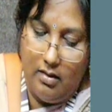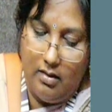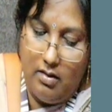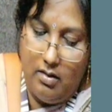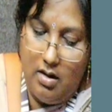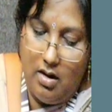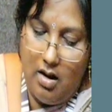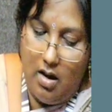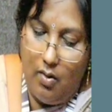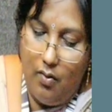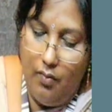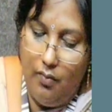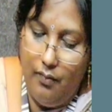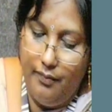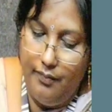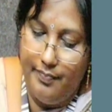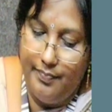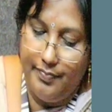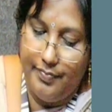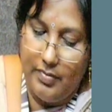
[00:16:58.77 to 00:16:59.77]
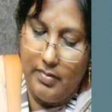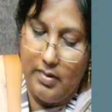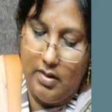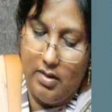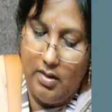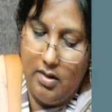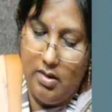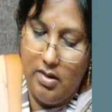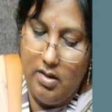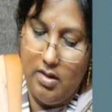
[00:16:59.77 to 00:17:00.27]
Now
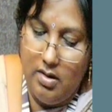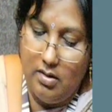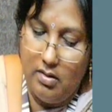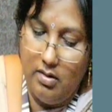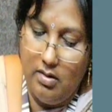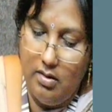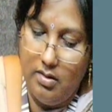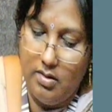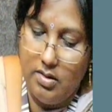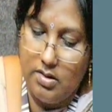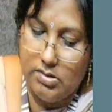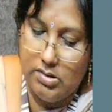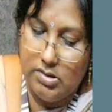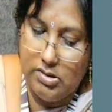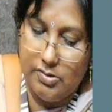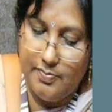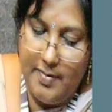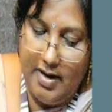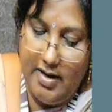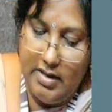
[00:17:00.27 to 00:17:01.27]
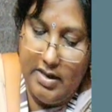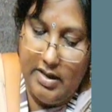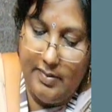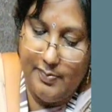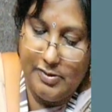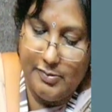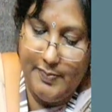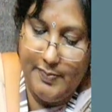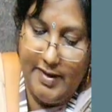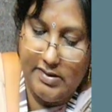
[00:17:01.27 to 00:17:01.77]
here this is my tape
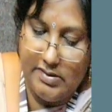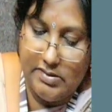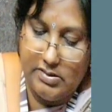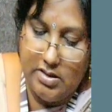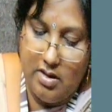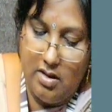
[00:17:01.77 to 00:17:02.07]
space.